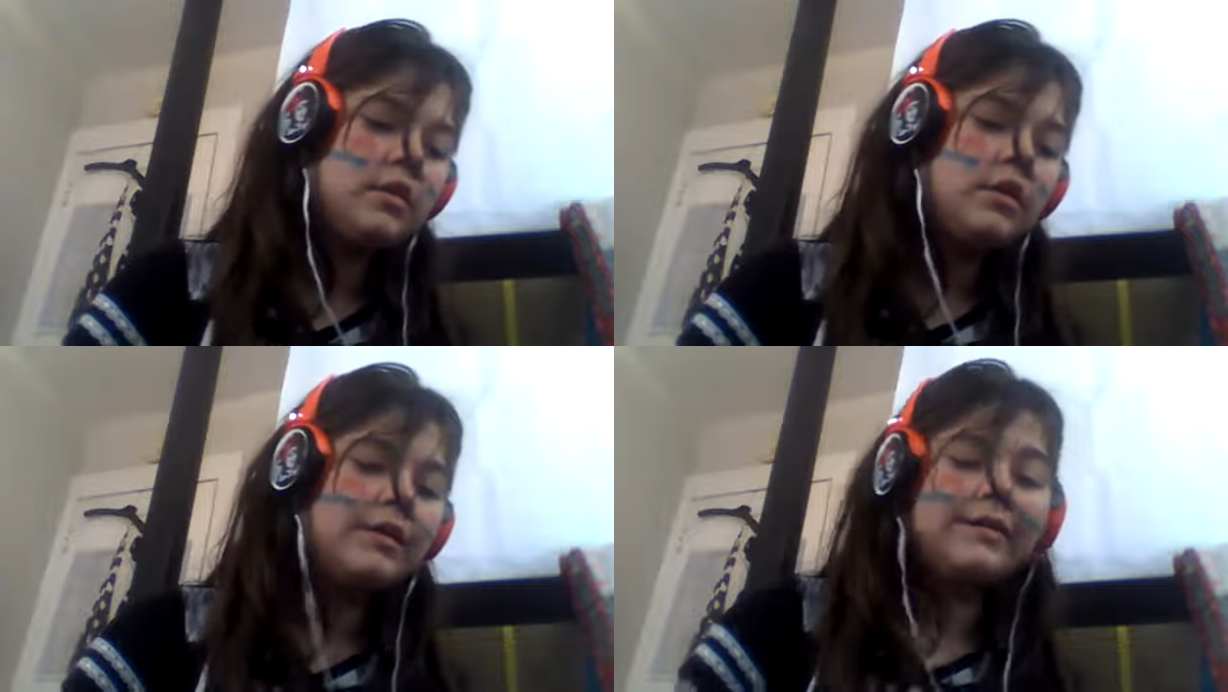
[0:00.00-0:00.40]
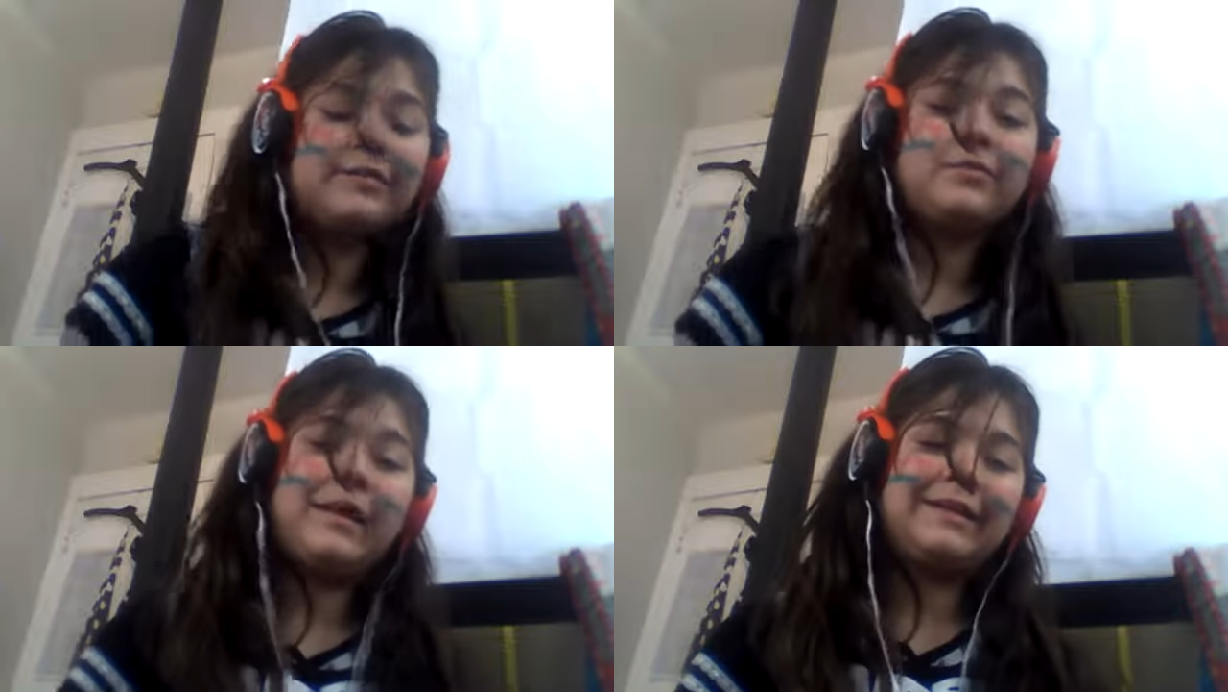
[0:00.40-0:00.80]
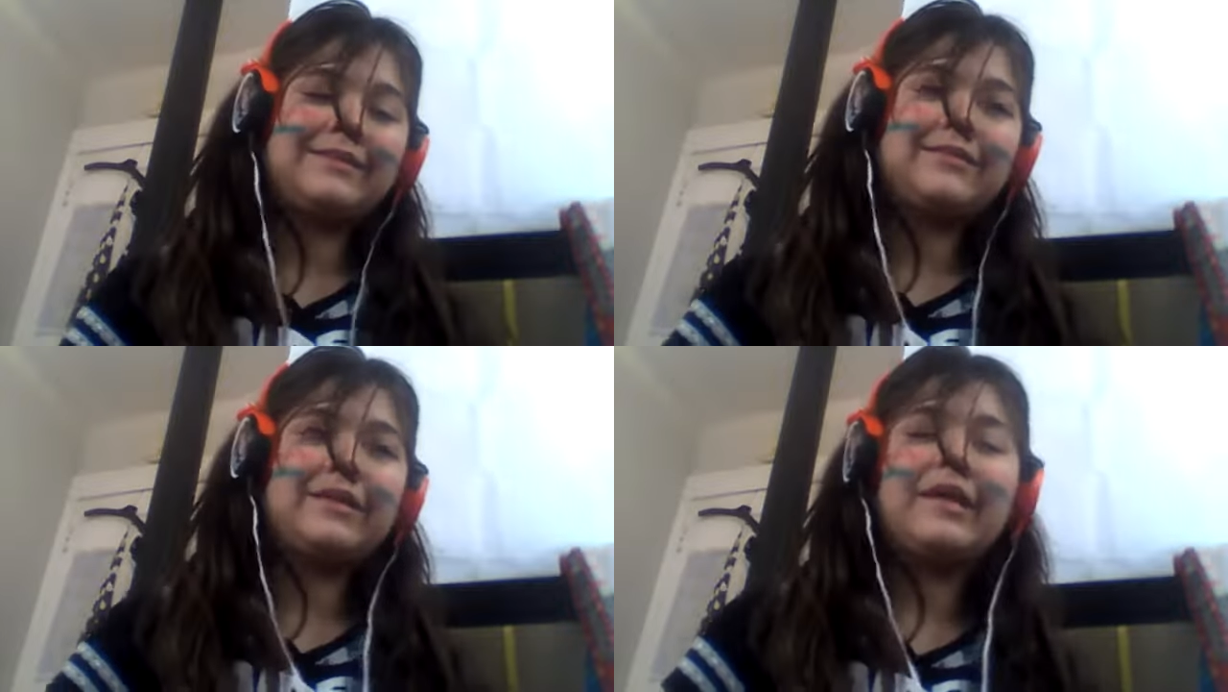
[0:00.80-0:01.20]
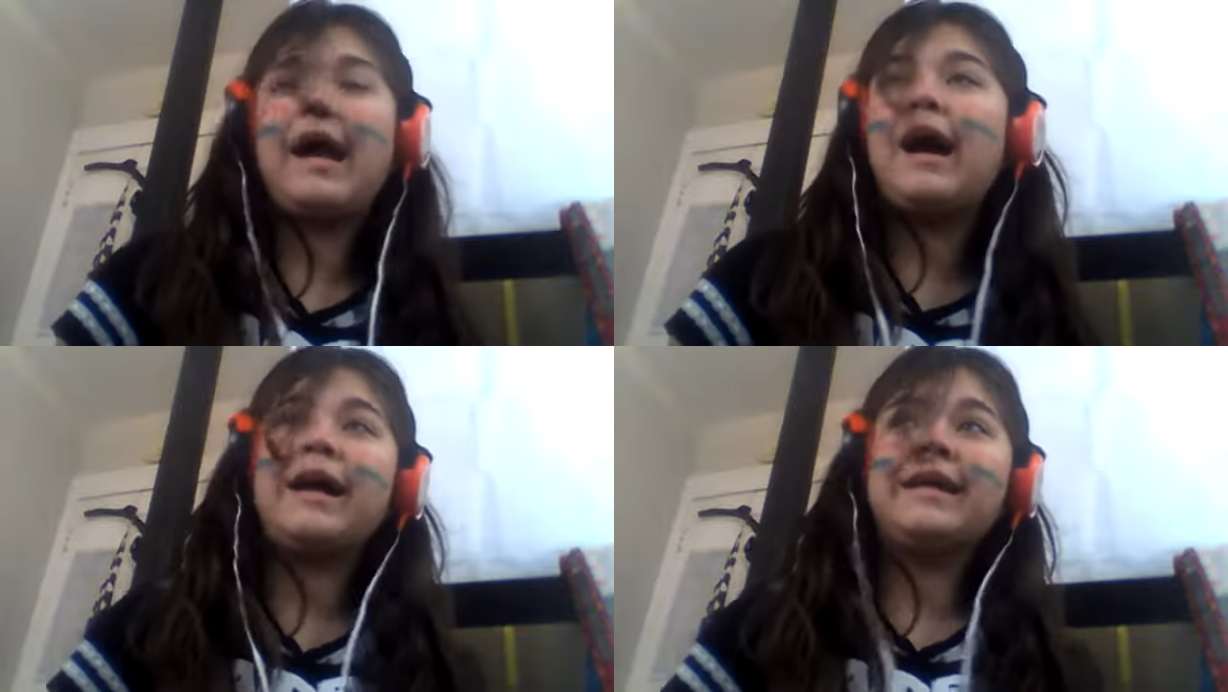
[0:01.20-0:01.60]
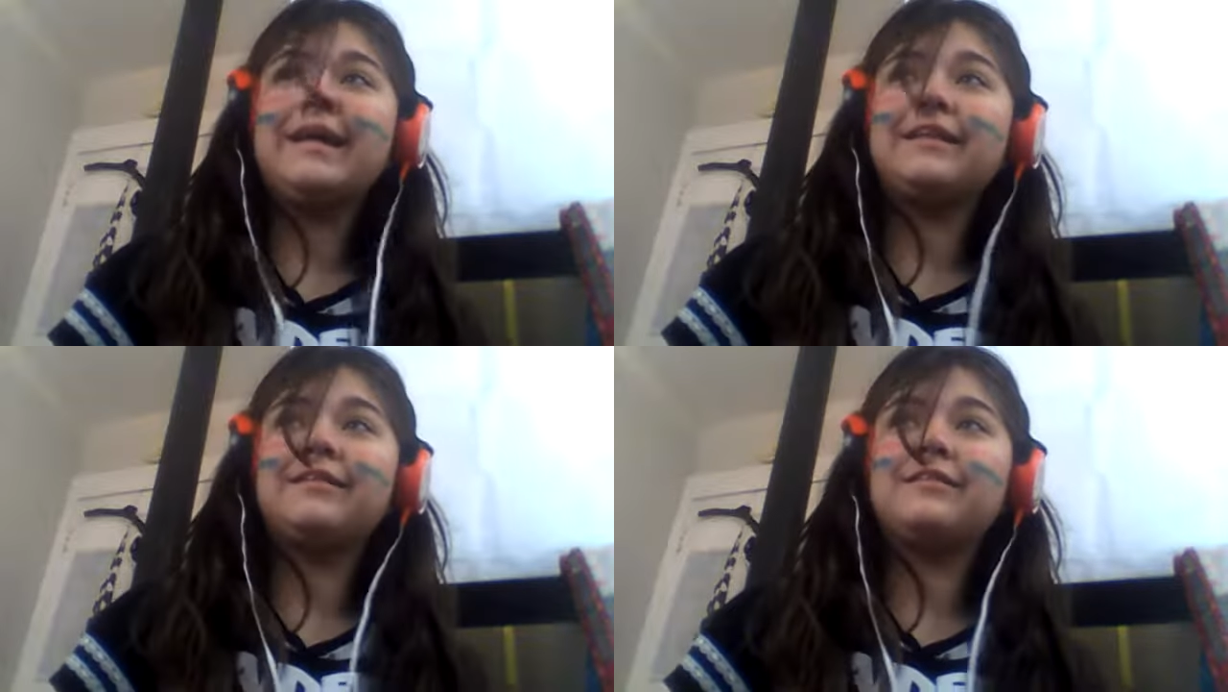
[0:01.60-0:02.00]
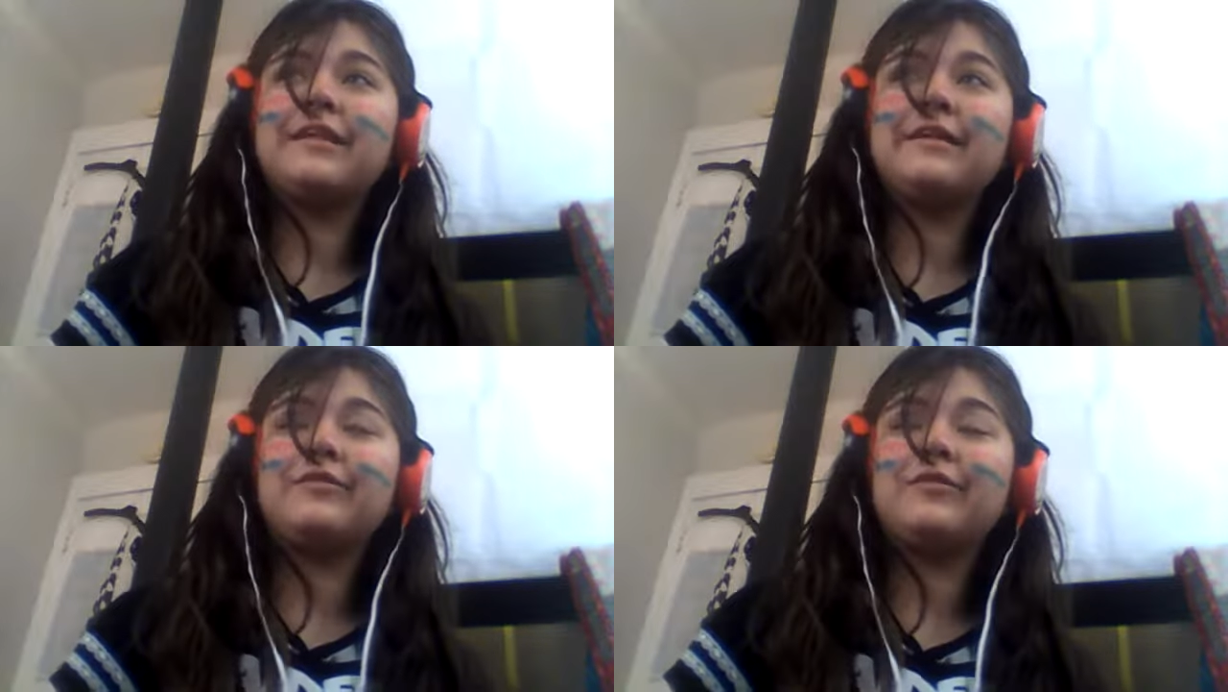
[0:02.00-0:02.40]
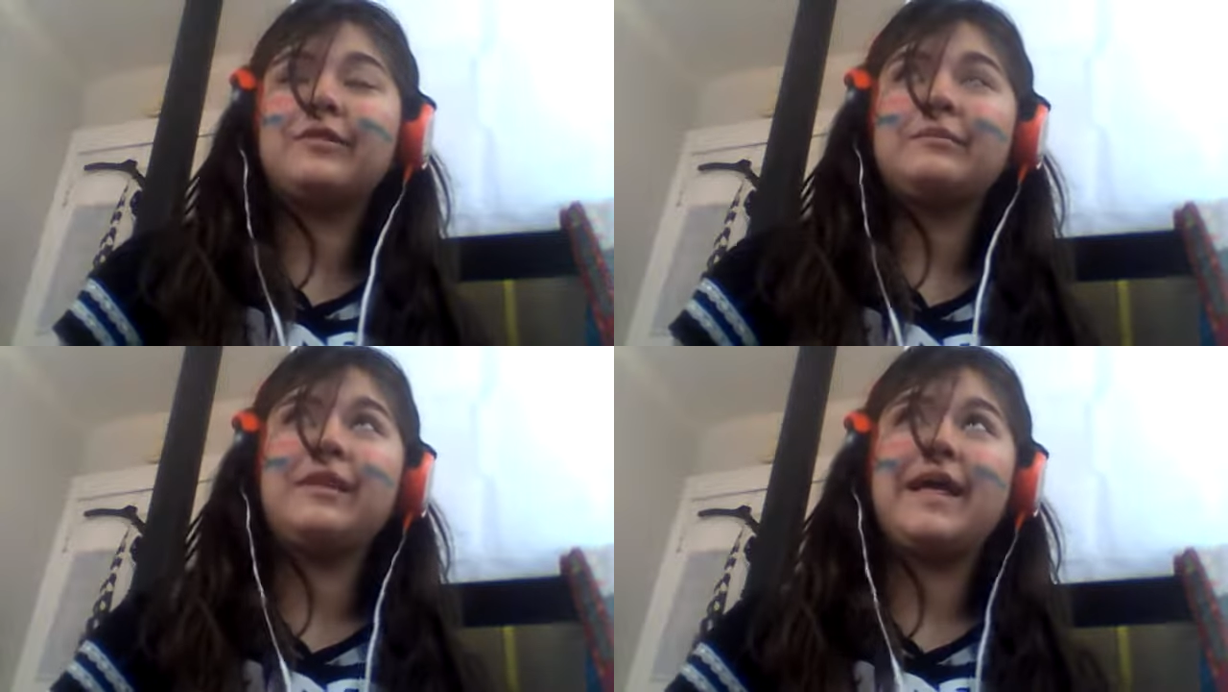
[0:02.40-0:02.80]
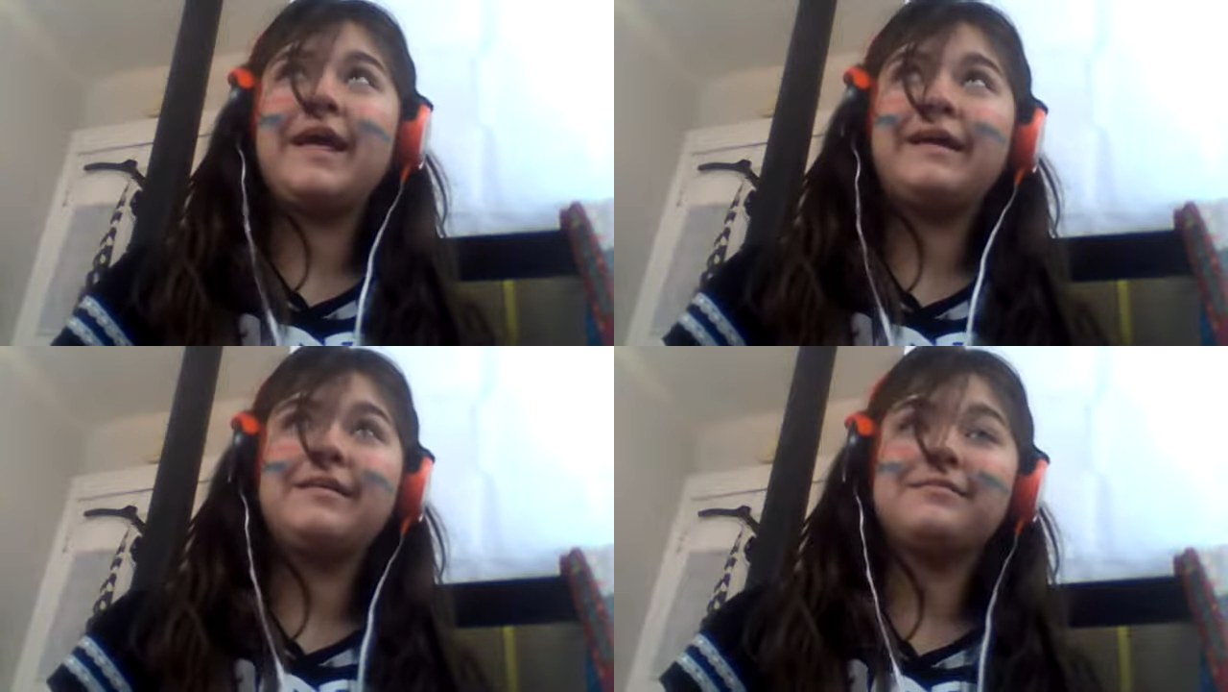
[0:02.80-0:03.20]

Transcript: And leave management, I get the lead role and play.